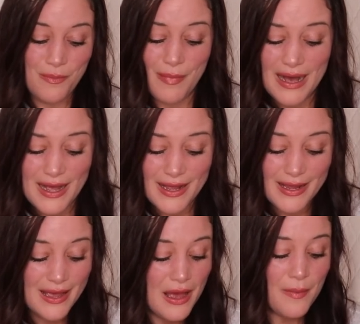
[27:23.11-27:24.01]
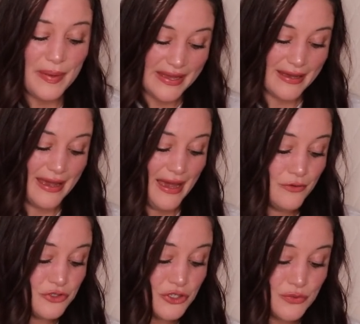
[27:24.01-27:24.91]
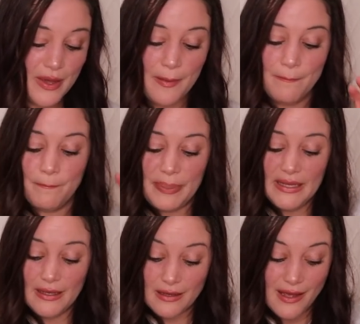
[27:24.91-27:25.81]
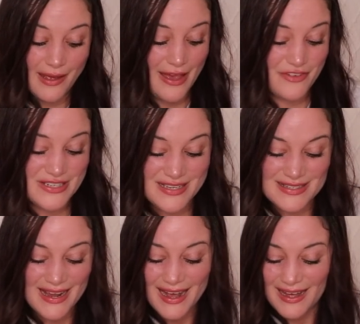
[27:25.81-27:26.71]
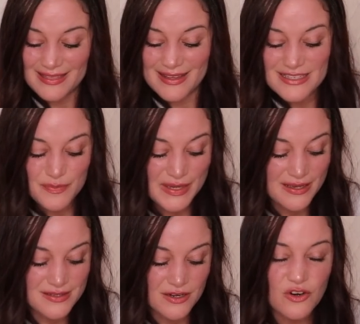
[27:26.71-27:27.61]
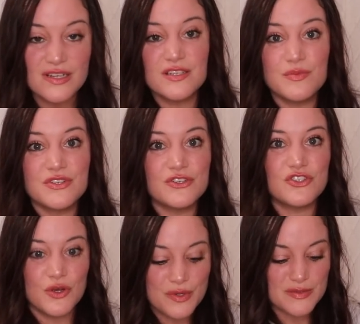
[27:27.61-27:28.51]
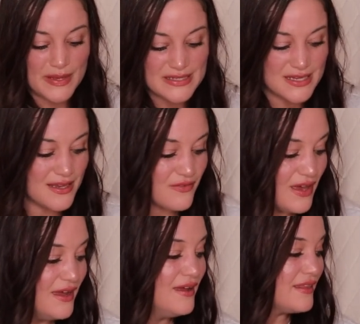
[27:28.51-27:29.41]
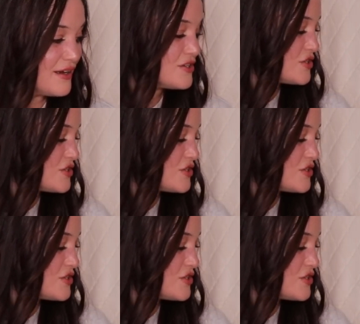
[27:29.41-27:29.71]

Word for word: My bank account just went bink ever since I got this because Uncrustables are so expensive. They are